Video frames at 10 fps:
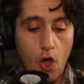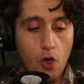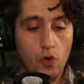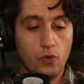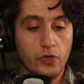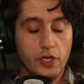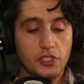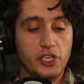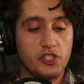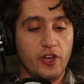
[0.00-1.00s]
Oh,
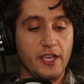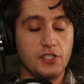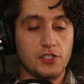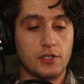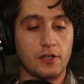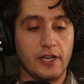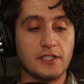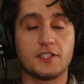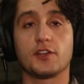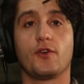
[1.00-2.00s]
she changed her
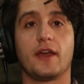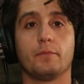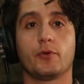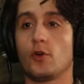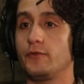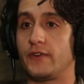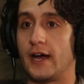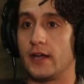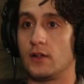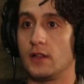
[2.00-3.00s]
Instagram
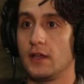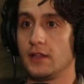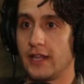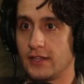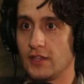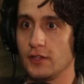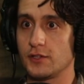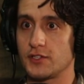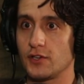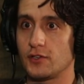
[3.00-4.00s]
profile, like the
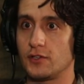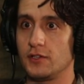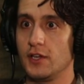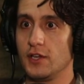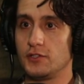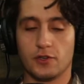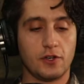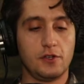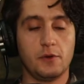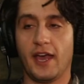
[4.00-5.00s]
little circle, to
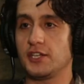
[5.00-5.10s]
her new